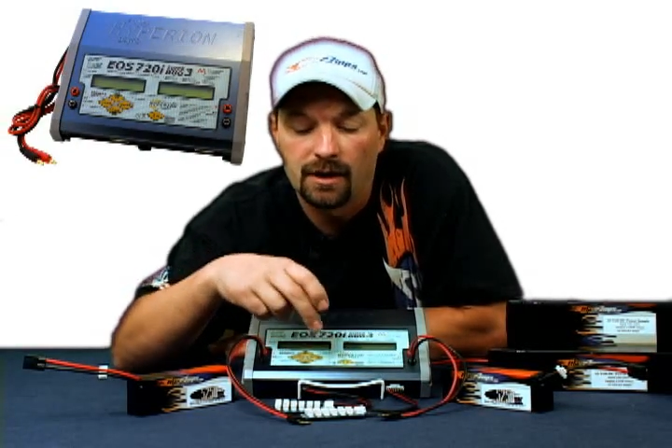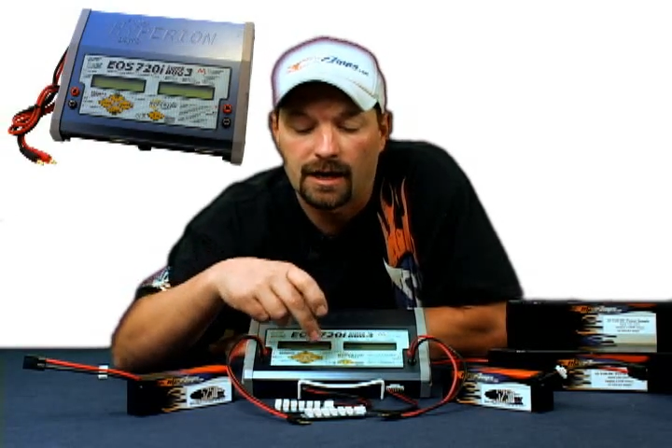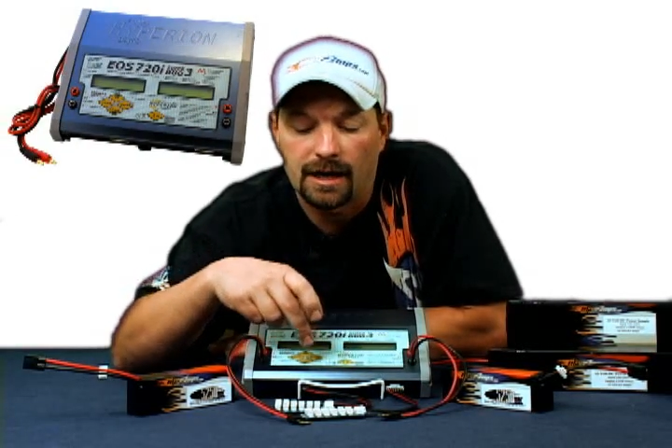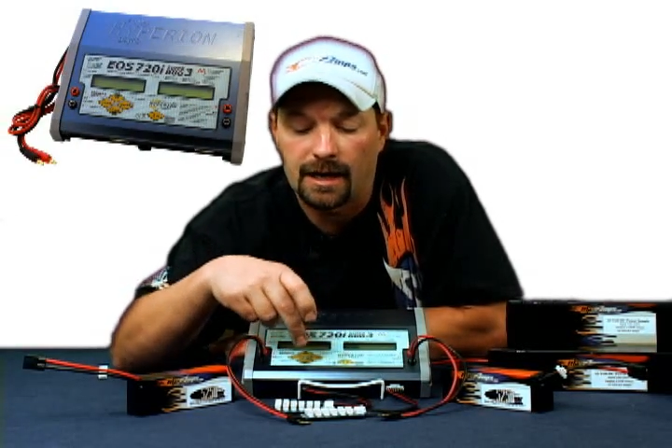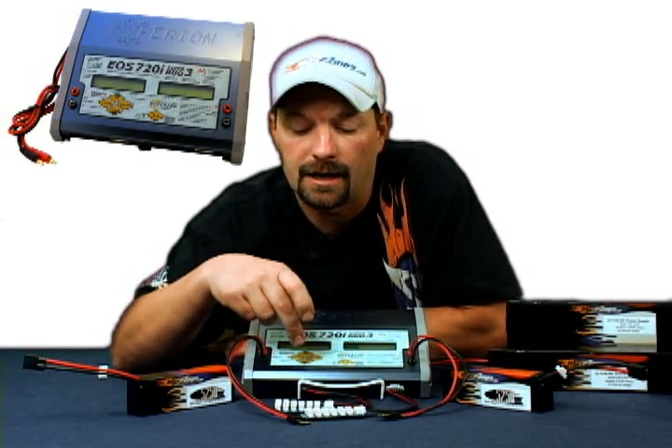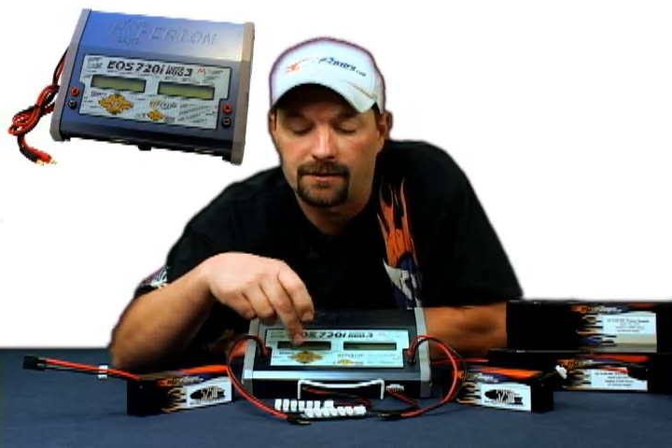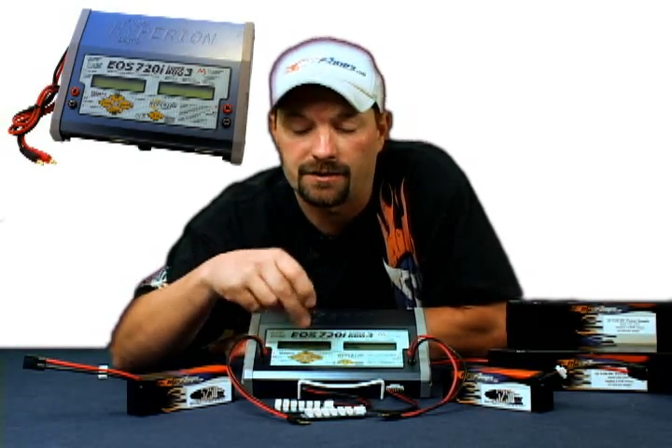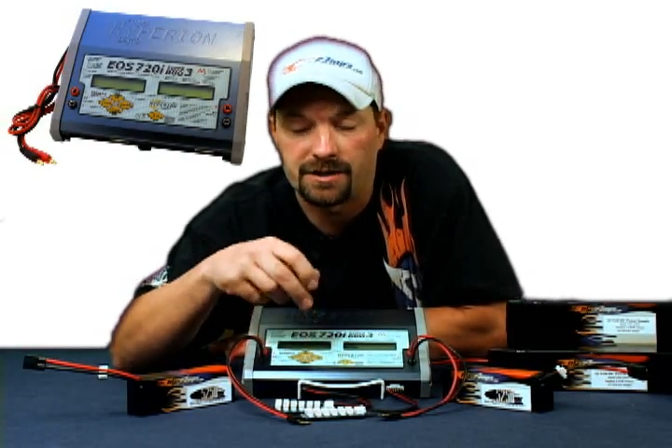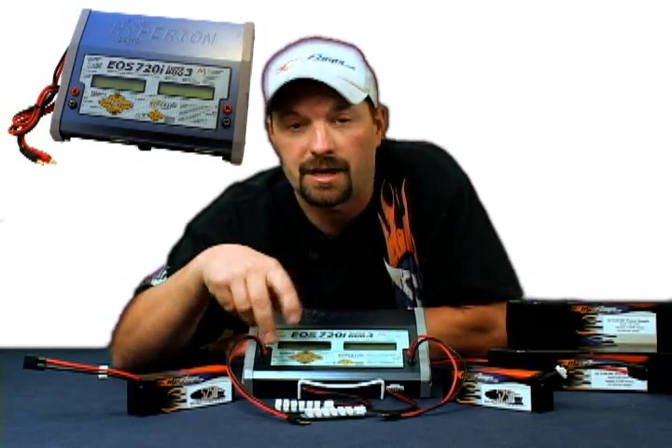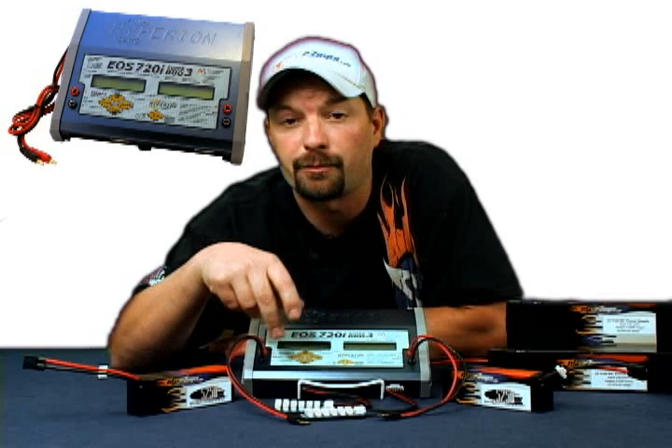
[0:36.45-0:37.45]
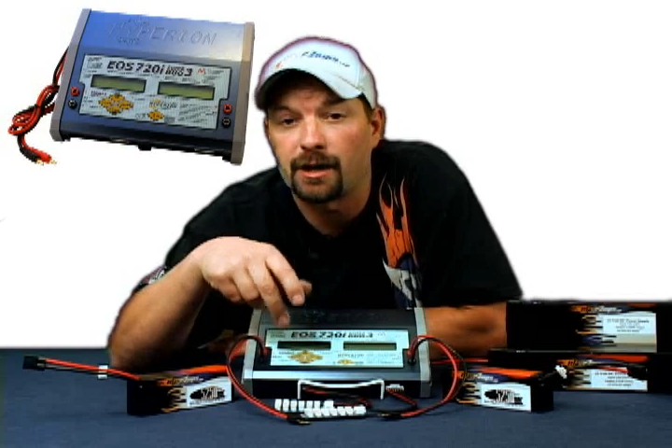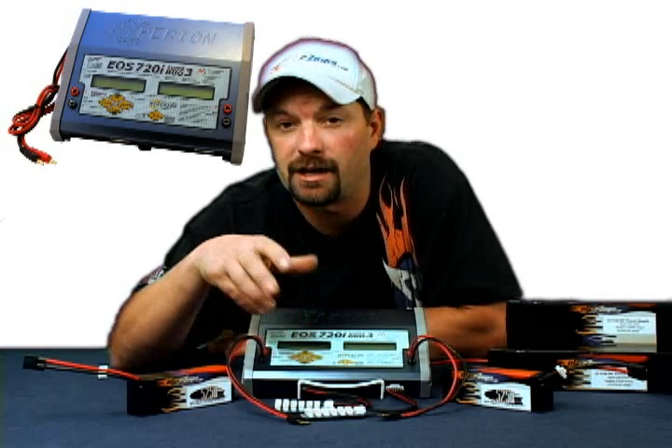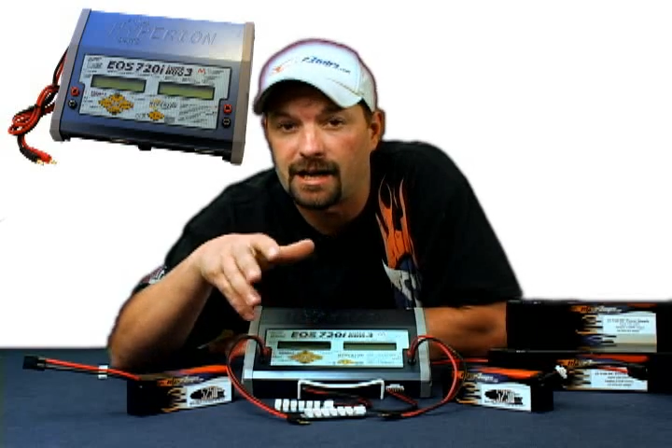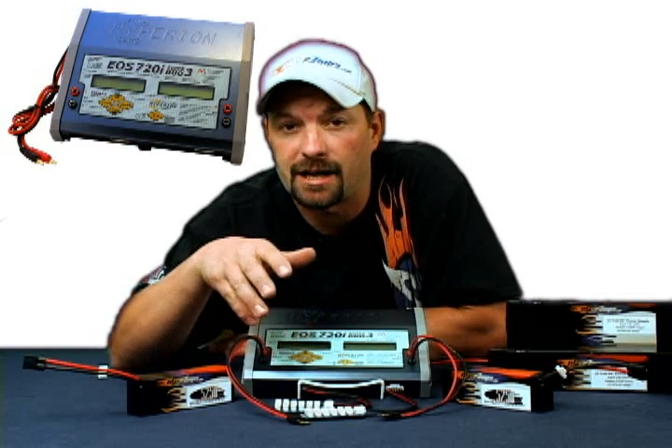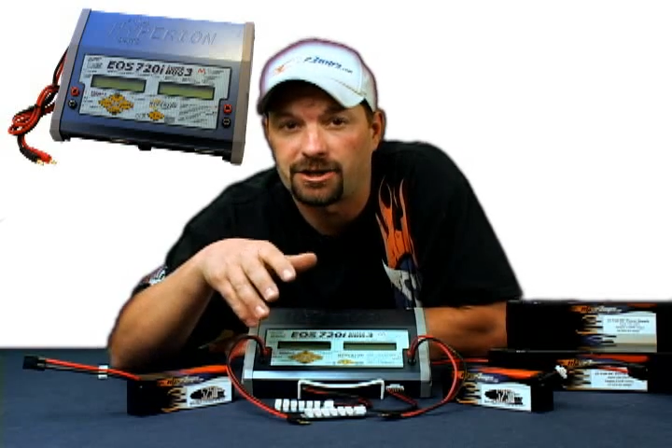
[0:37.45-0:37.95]
They're
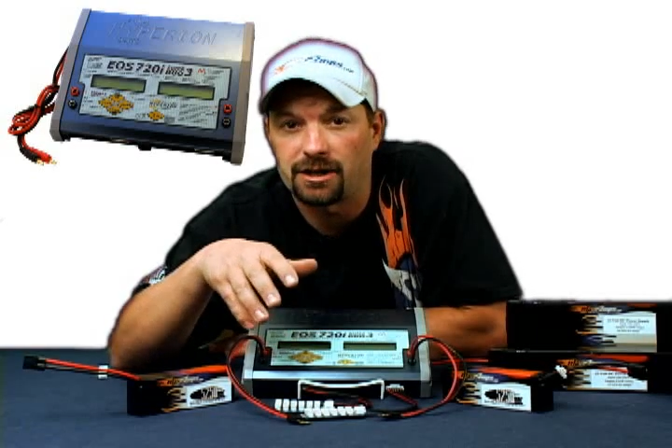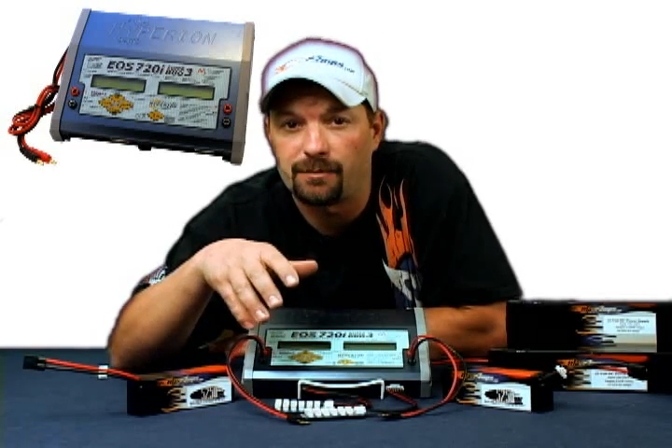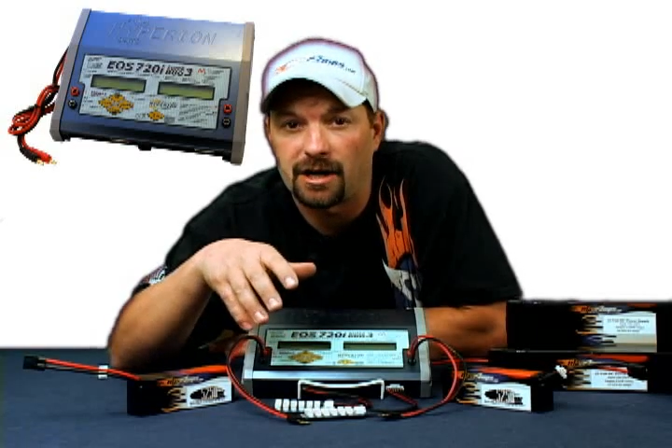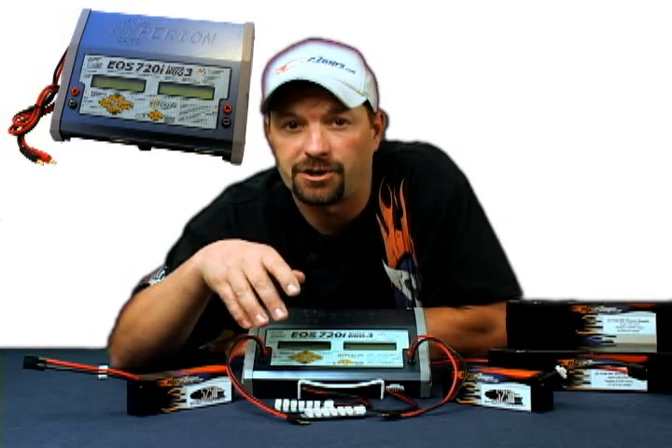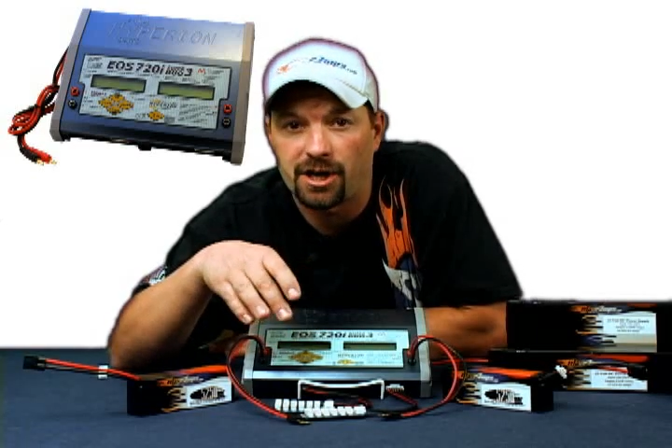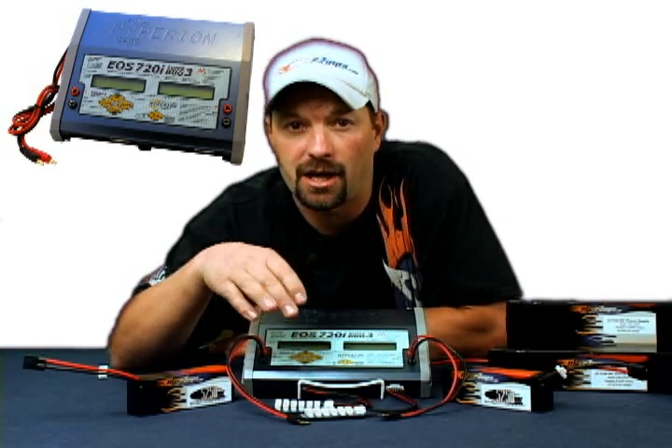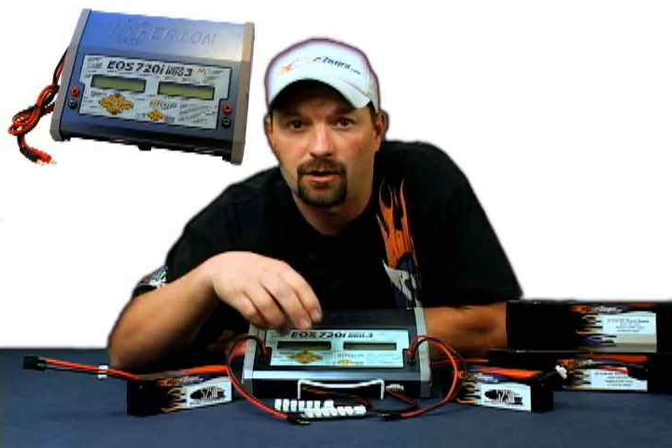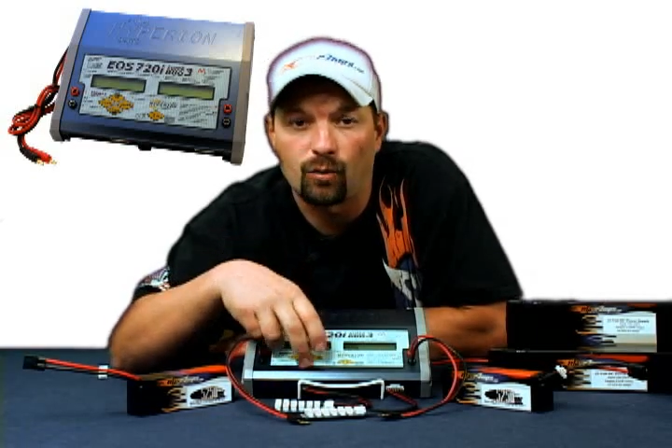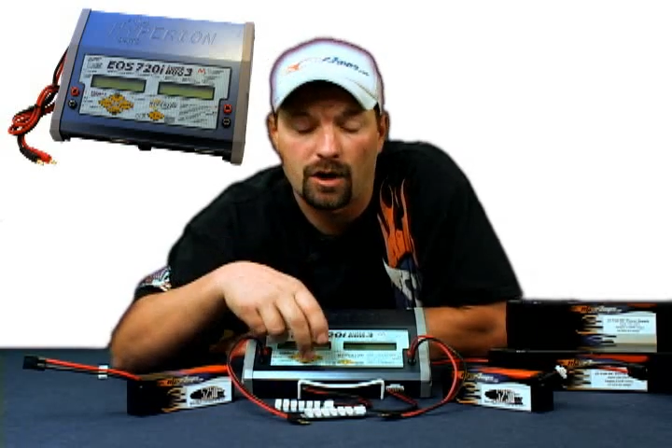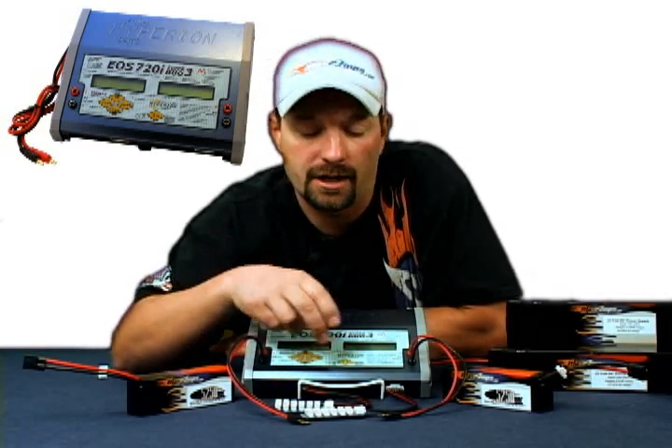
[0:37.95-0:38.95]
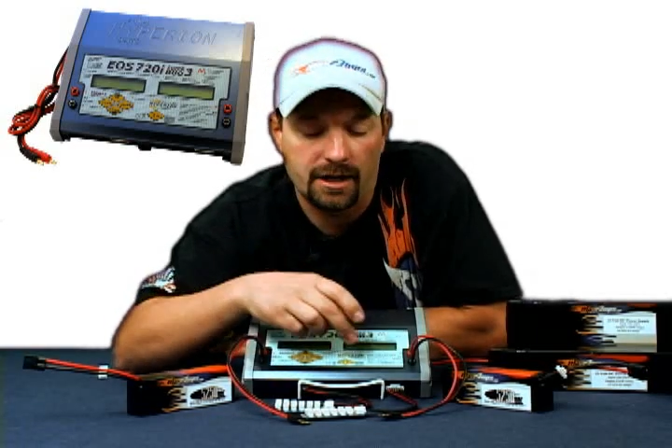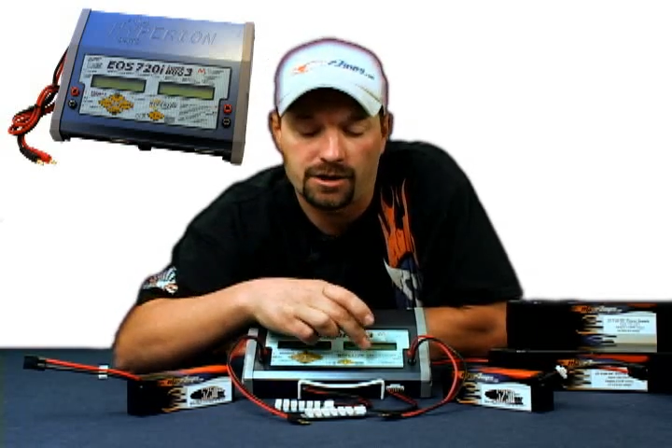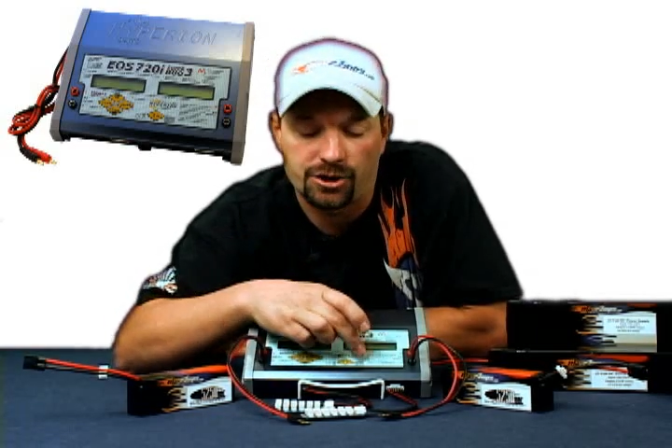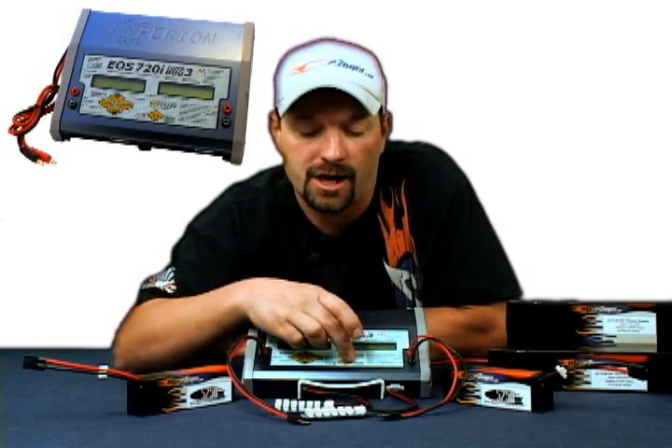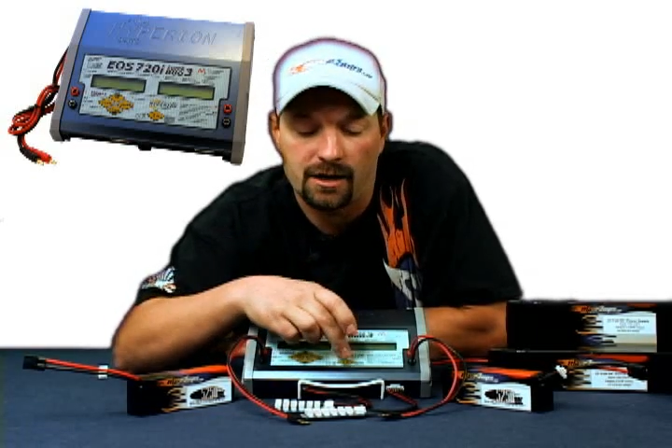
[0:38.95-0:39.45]
separated actually by channel 1
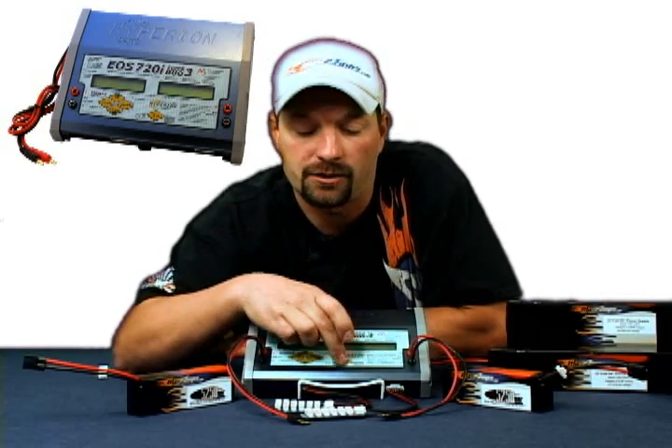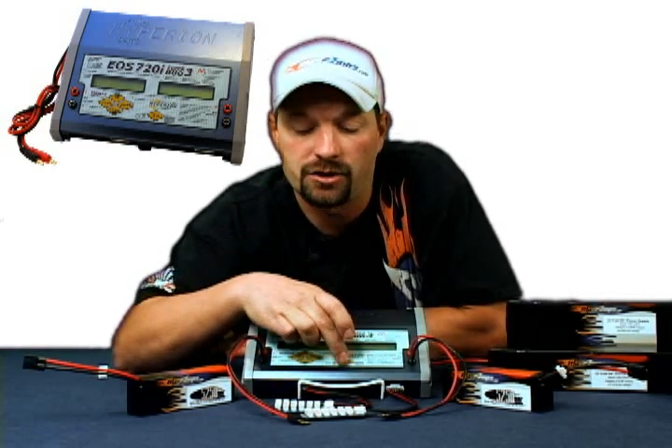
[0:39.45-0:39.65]
and channel